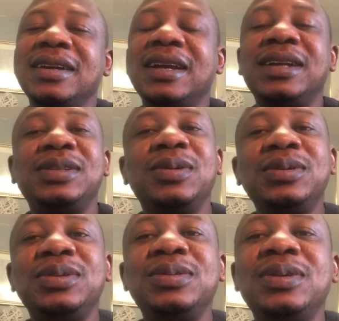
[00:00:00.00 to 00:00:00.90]
I
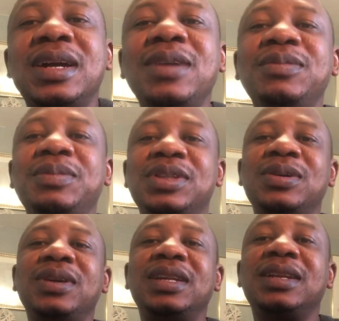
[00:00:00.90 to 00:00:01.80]
told you I will be
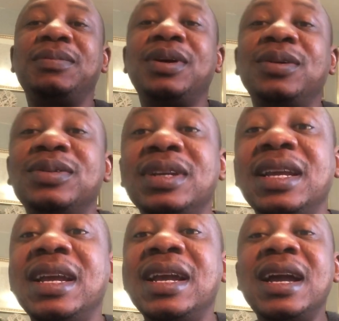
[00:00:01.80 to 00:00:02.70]
talking about
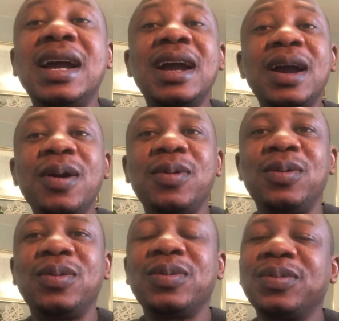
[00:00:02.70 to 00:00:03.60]
how
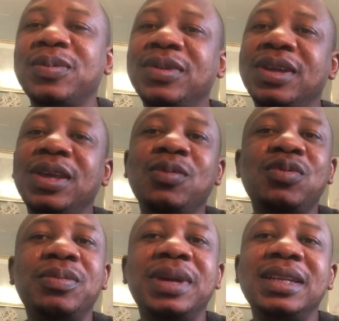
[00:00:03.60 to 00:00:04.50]
a
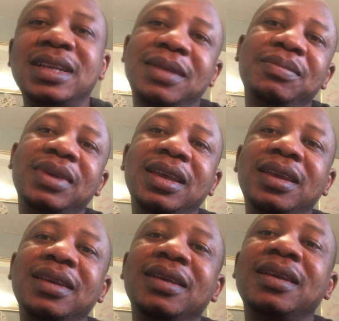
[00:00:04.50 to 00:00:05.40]
woman can
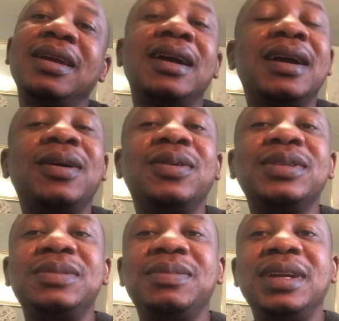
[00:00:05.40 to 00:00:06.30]
make her
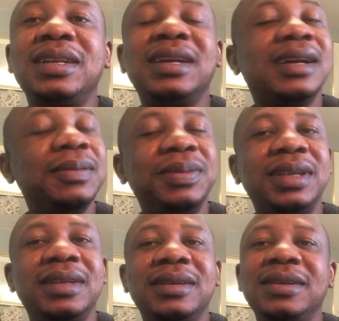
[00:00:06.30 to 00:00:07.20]
husband
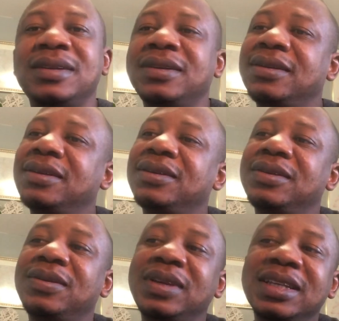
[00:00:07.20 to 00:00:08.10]
happy.
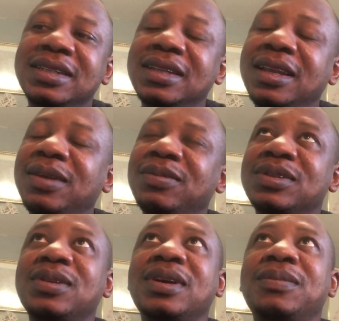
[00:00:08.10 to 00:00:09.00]
Yesterday we
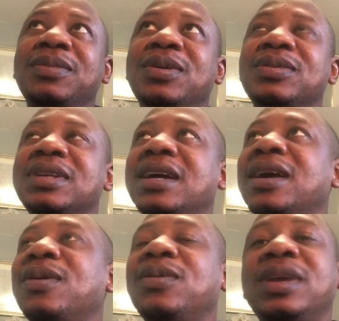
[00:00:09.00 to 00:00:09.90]
talked about
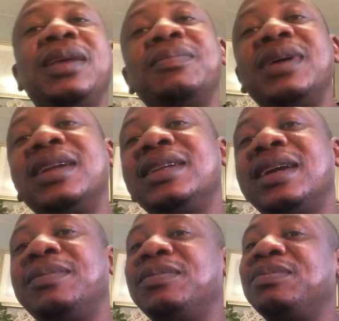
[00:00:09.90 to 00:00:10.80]
how a man
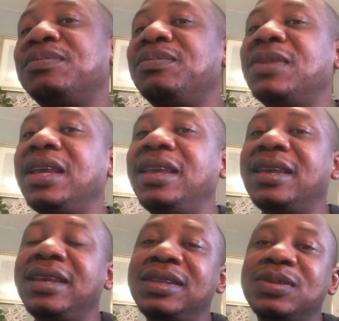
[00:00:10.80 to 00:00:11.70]
can make
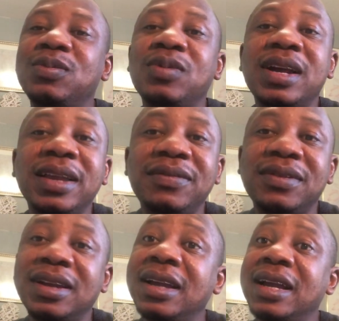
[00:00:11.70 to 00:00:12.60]
his wife
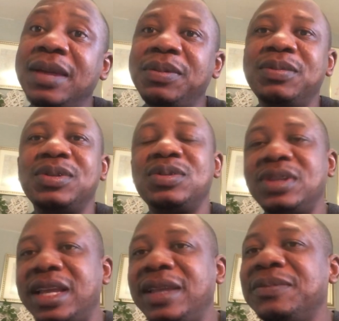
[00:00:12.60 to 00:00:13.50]
happy, but
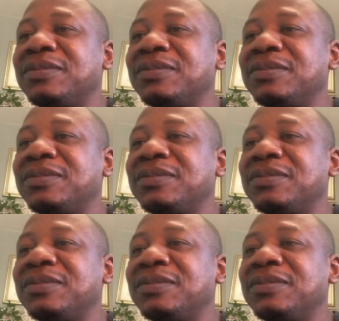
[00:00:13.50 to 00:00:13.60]
today